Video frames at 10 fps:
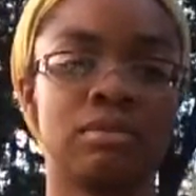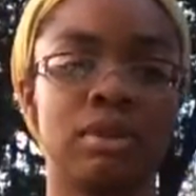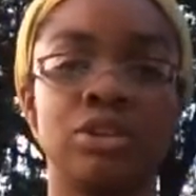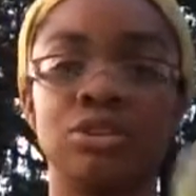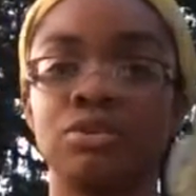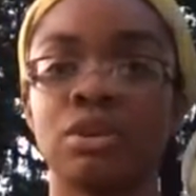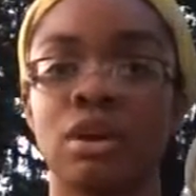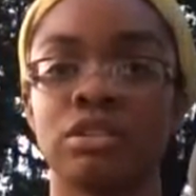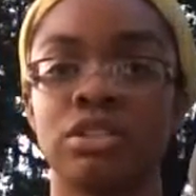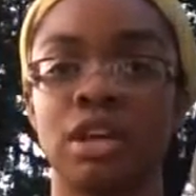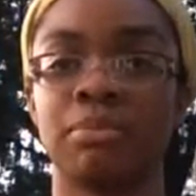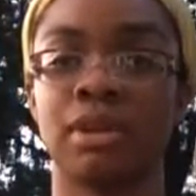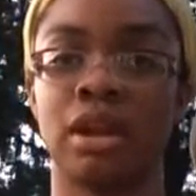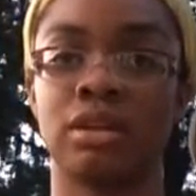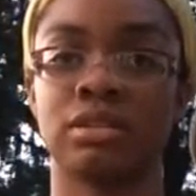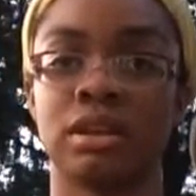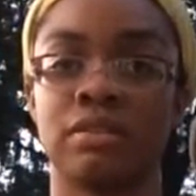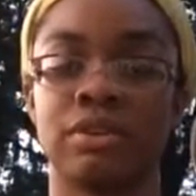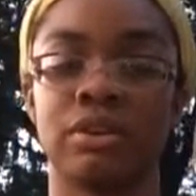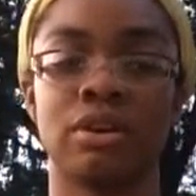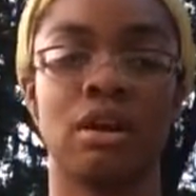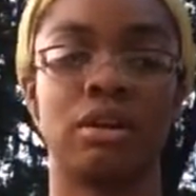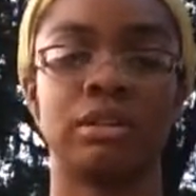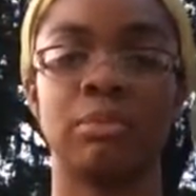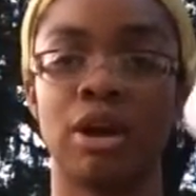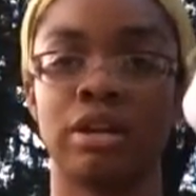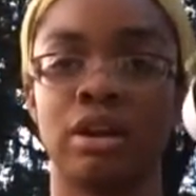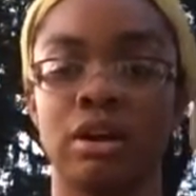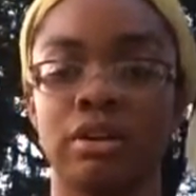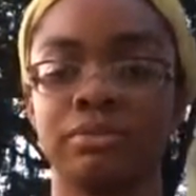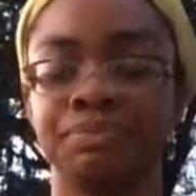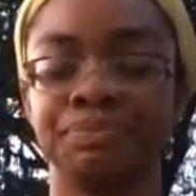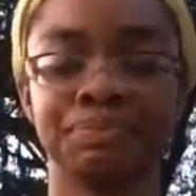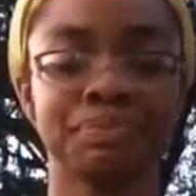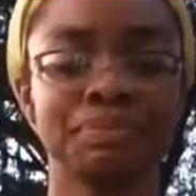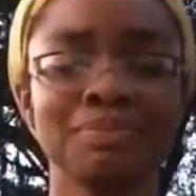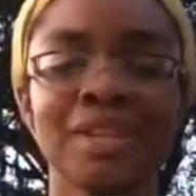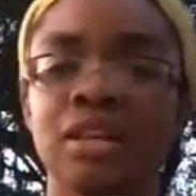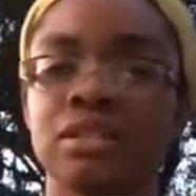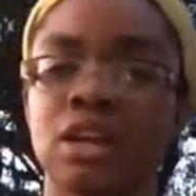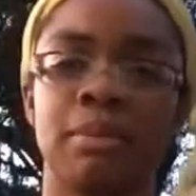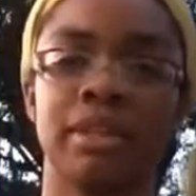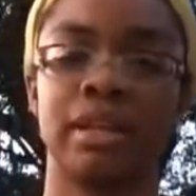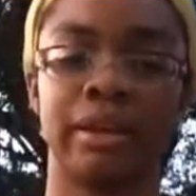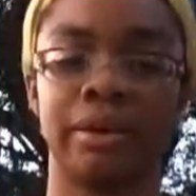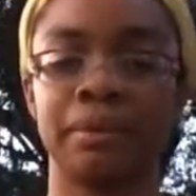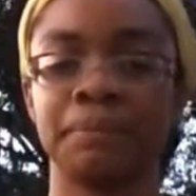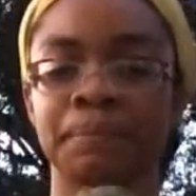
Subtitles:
a new yarn shop that I discovered called The Barn Yarn. I'll talk about that later.